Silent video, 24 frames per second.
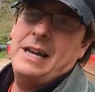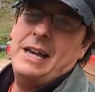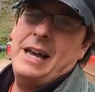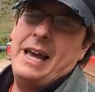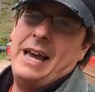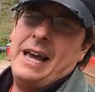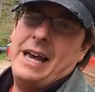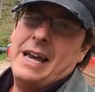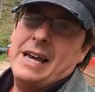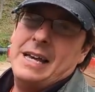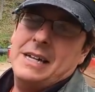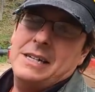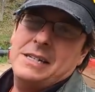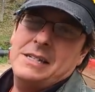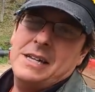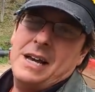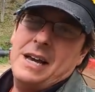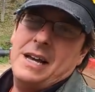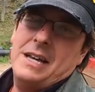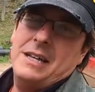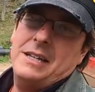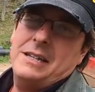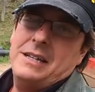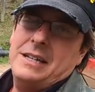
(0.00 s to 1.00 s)
And
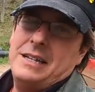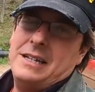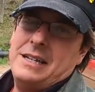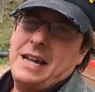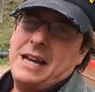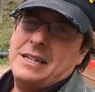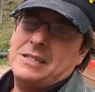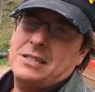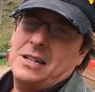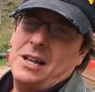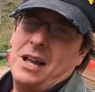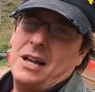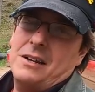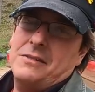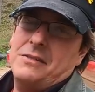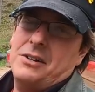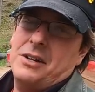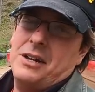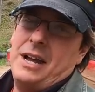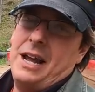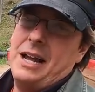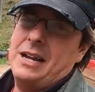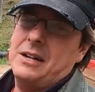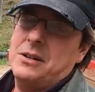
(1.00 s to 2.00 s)
uh, it has a lot of
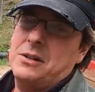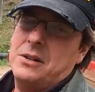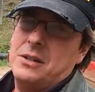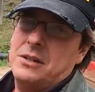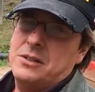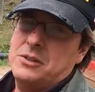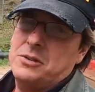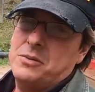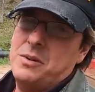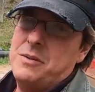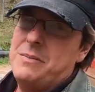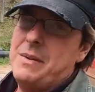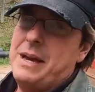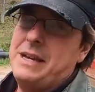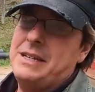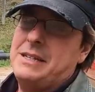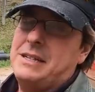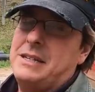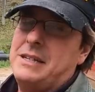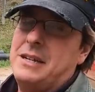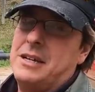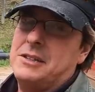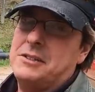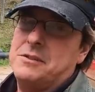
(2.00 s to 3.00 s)
good angle on it, so we may
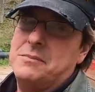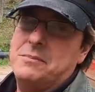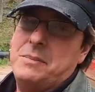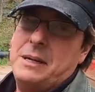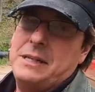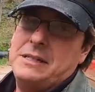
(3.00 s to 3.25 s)
cut some